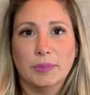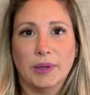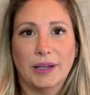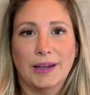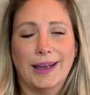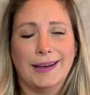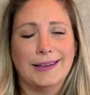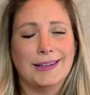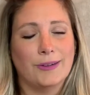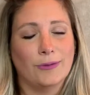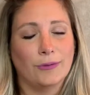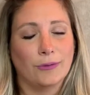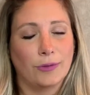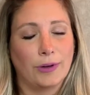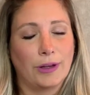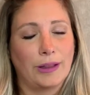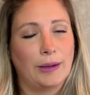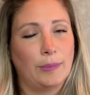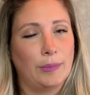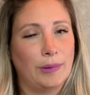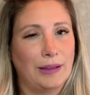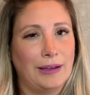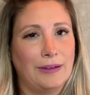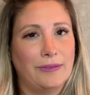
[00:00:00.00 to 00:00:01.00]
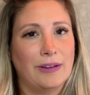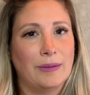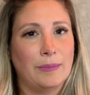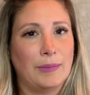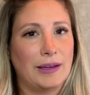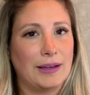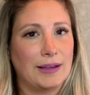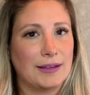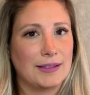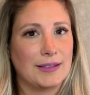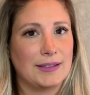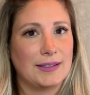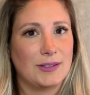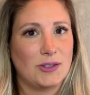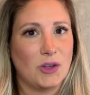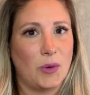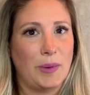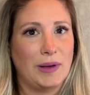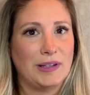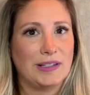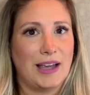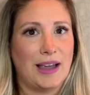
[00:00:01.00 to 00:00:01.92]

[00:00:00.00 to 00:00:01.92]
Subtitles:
But I didn't really believe it because so many